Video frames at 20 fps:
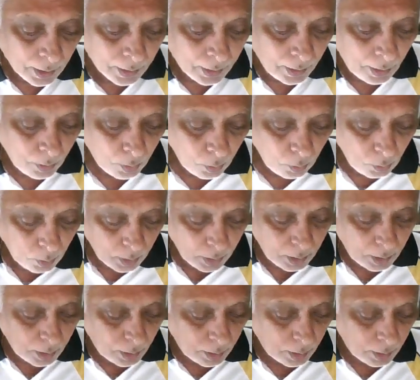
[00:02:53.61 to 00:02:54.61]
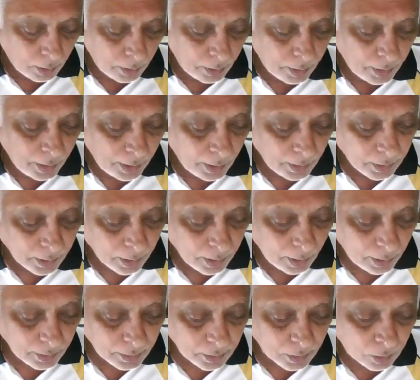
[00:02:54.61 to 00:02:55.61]
Now, as
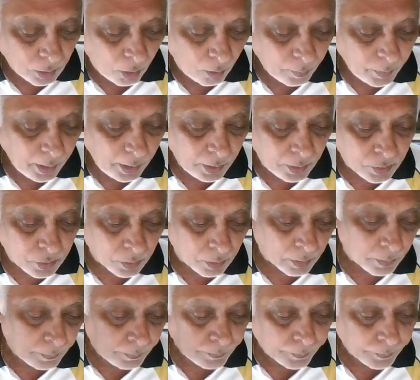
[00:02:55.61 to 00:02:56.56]
regards nomination